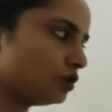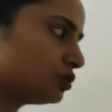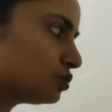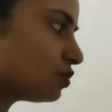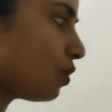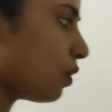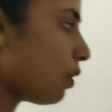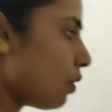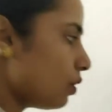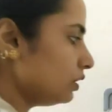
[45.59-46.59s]
So,
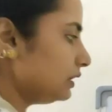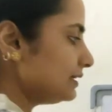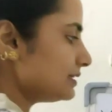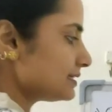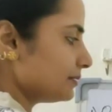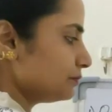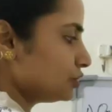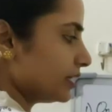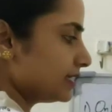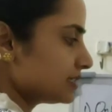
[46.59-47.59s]
all the
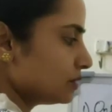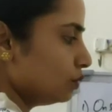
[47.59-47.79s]
subjects